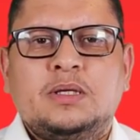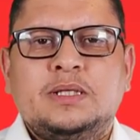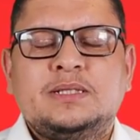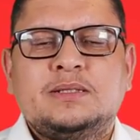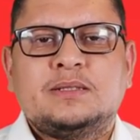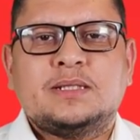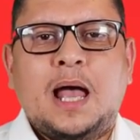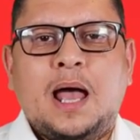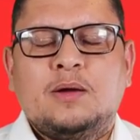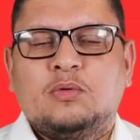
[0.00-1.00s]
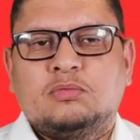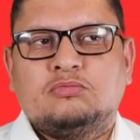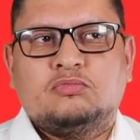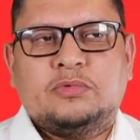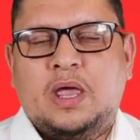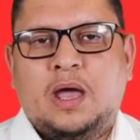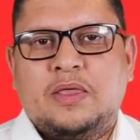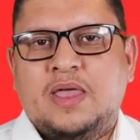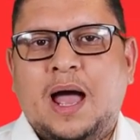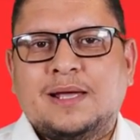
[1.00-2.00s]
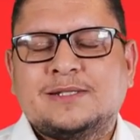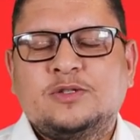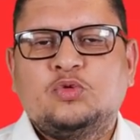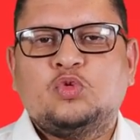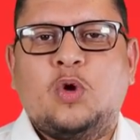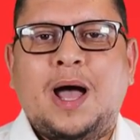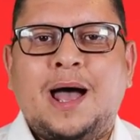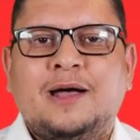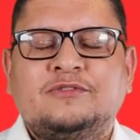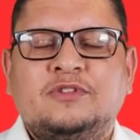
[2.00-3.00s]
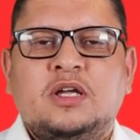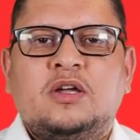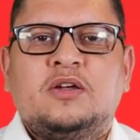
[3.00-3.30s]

it's um, they, they ask you to have